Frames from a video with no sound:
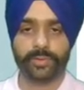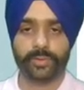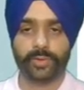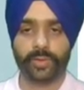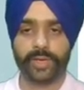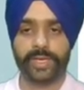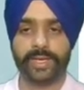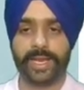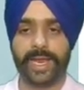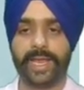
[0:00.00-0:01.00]
Now,
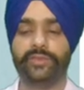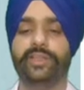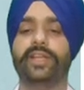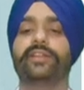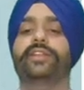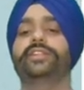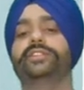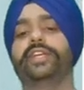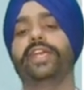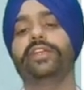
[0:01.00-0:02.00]
in case there is a
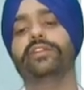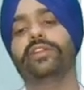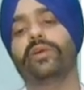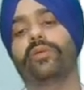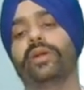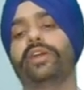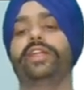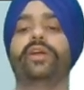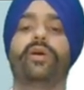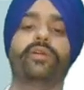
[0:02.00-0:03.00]
change in the
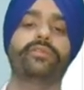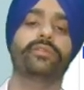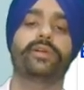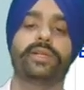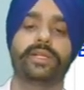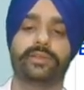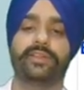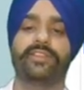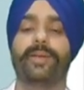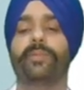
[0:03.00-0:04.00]
quality of
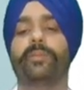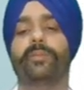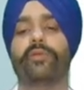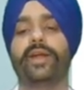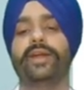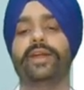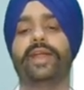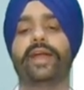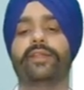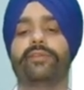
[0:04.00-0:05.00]
the sample provided
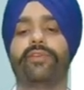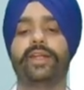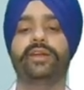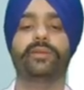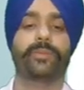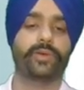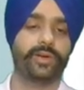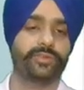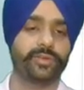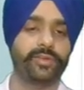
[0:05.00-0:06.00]
and the final
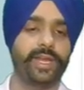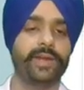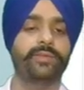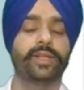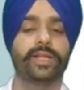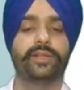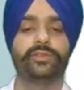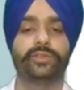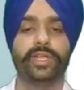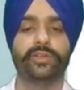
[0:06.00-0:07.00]
products received,
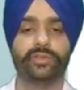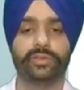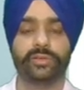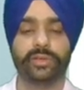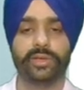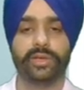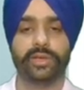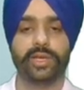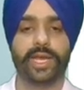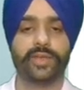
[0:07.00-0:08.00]
this
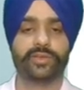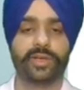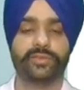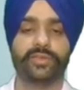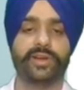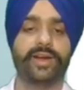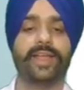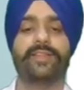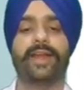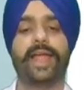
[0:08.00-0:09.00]
is considered
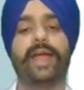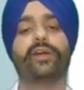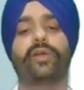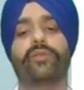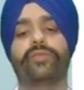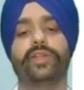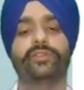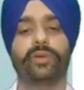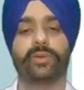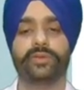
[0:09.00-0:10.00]
as an act of
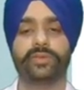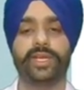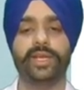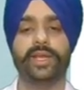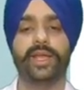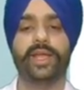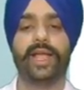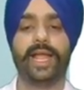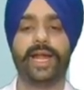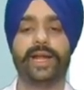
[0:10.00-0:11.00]
dishonesty,
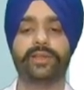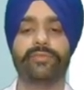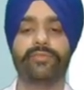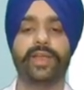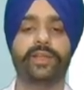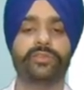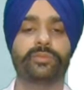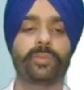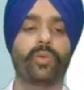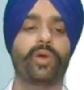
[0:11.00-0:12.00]
and the faith is
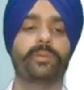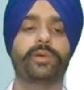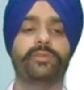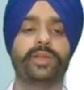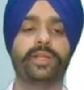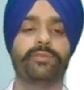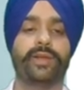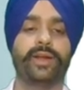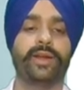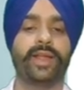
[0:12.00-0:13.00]
broken between the
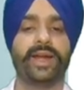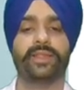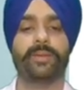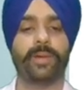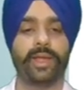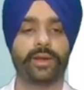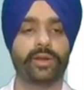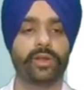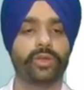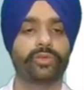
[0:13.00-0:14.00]
vendor and the buyer.
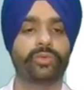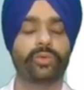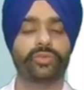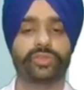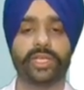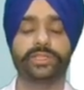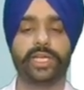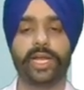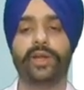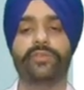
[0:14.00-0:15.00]
So,
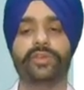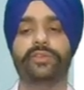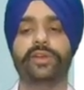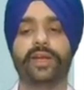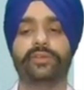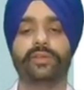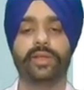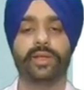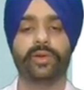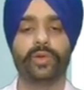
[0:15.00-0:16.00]
such kind of incidents
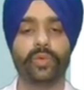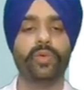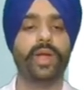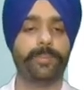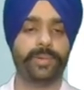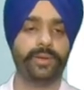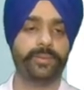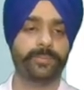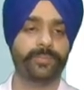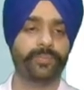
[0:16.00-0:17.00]
do happen,
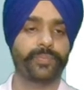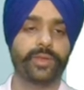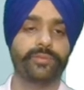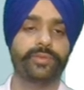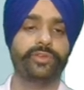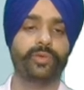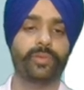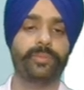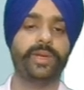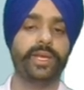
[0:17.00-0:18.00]
which
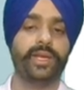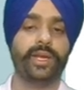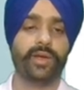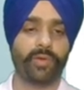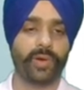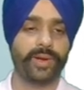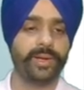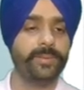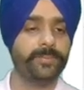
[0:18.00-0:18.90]
should be avoided.